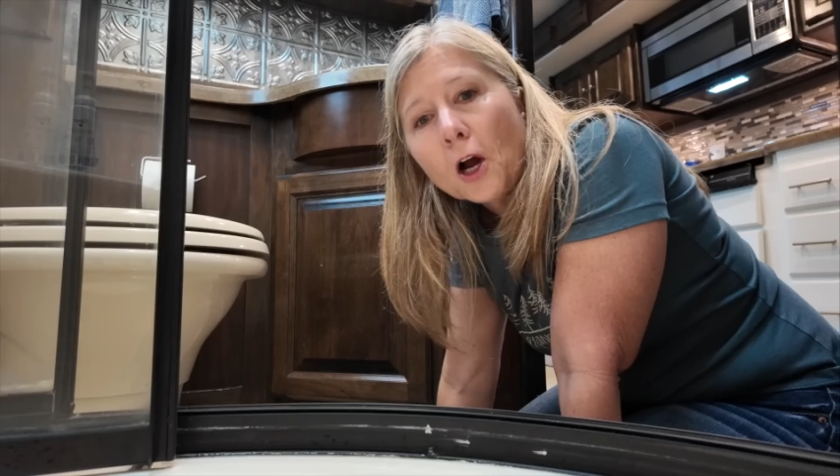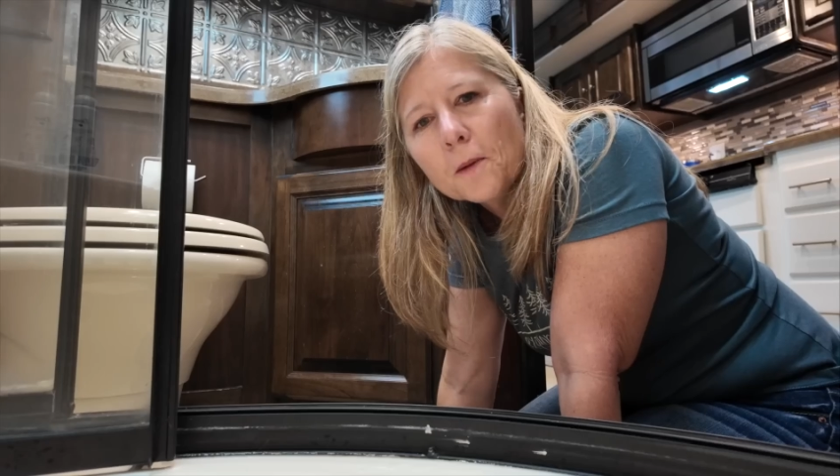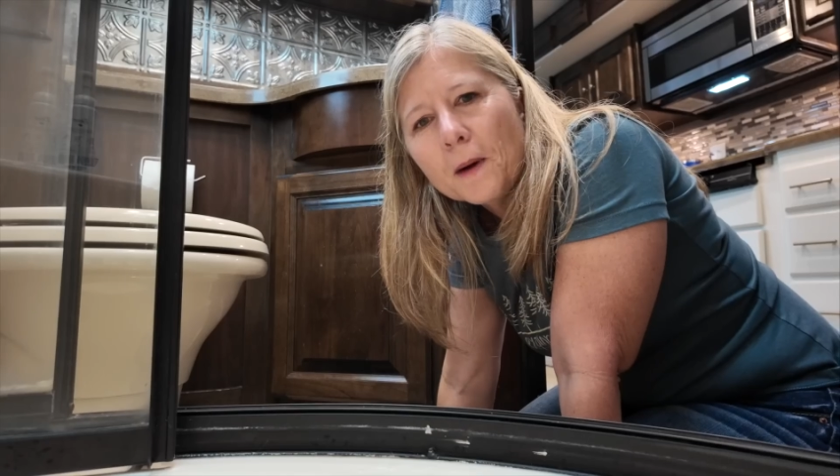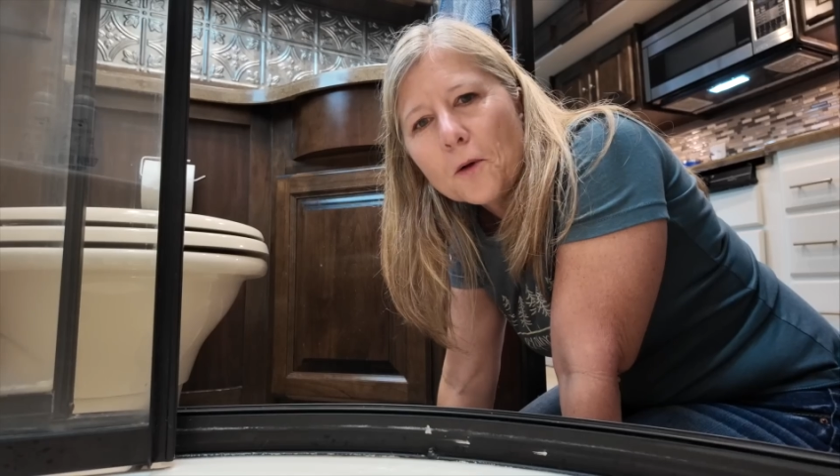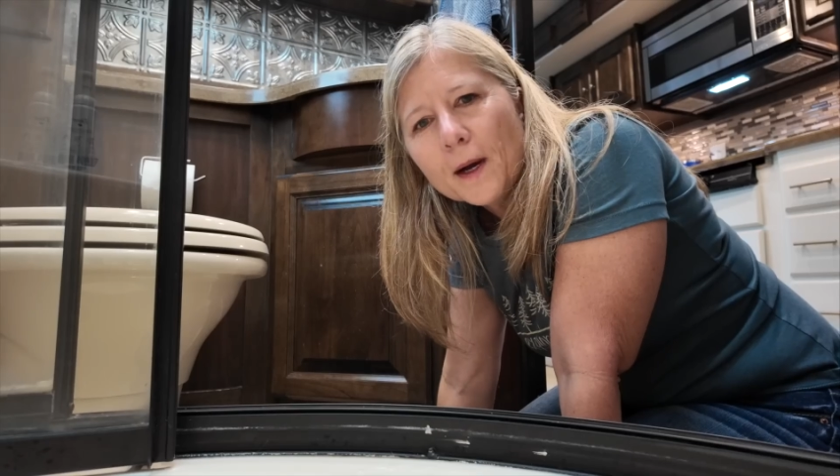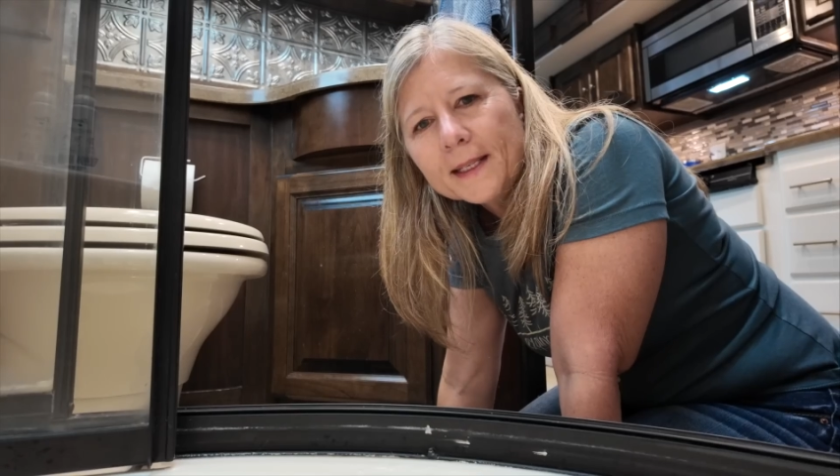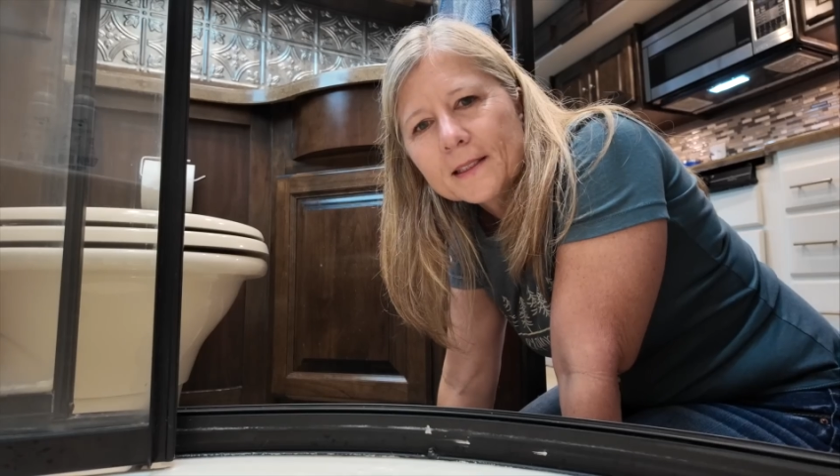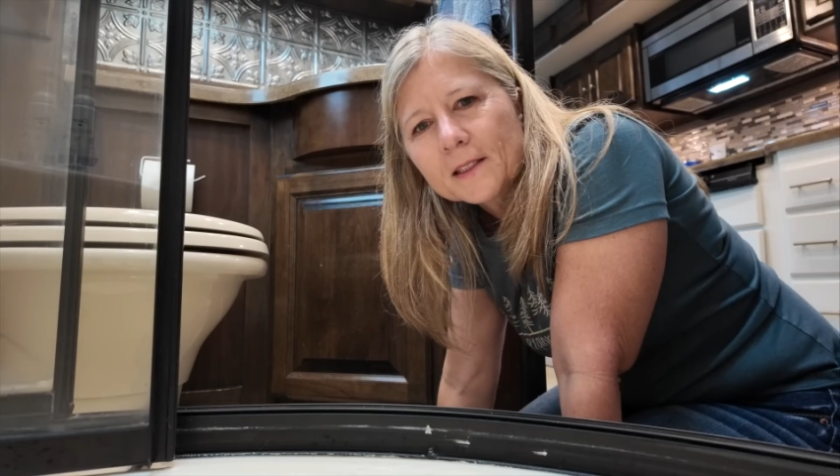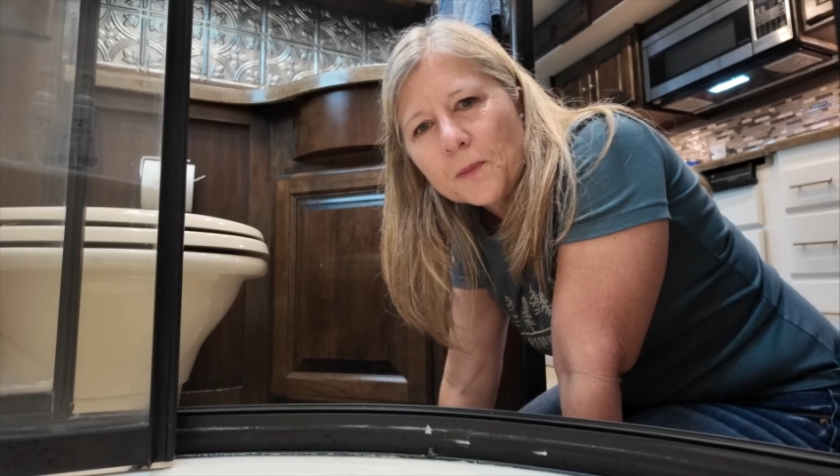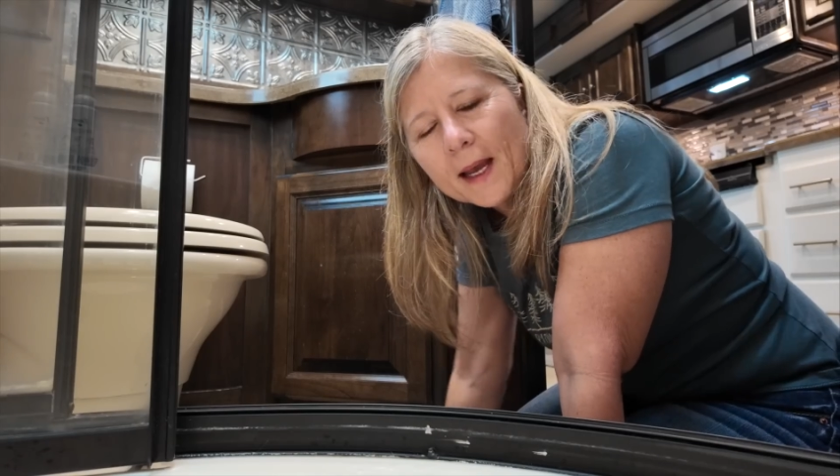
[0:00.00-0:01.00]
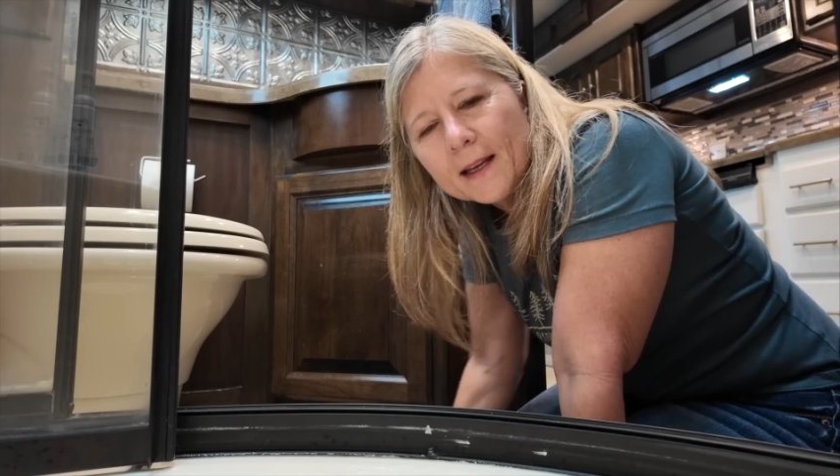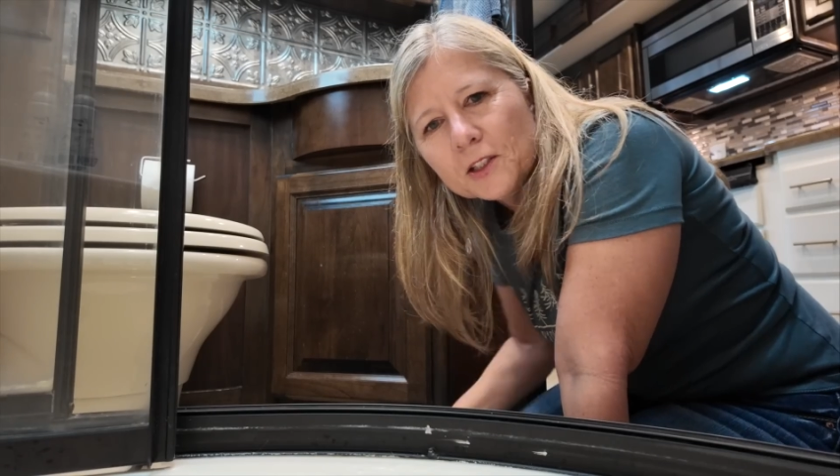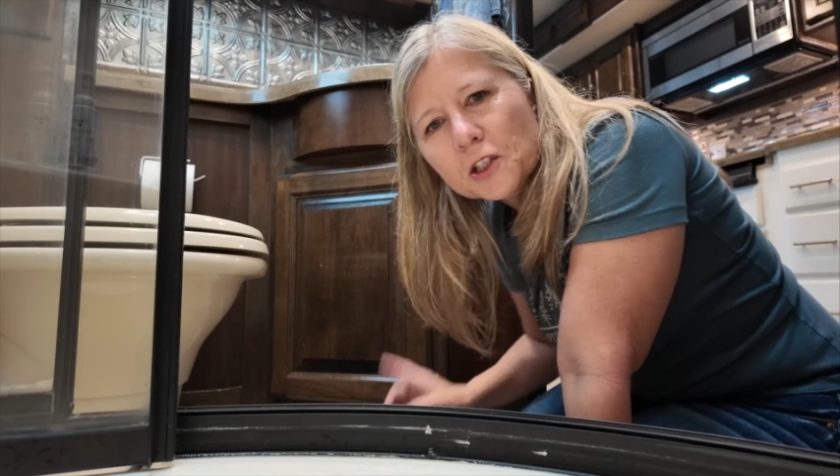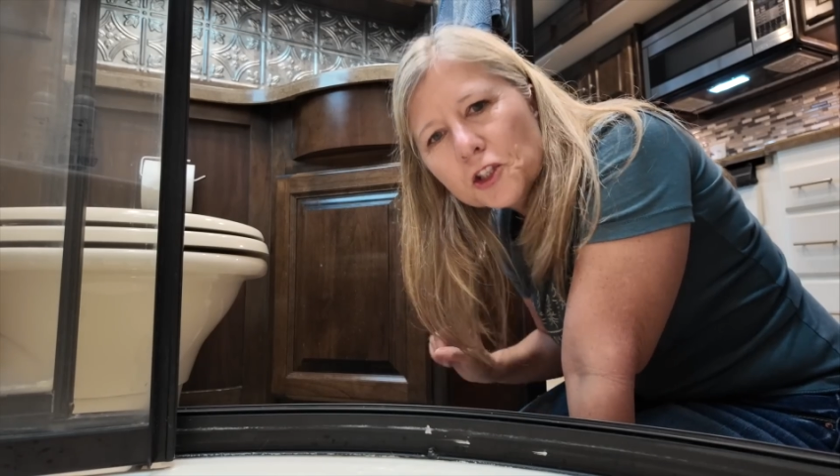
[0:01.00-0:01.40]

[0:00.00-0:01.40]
Talk about wasted space.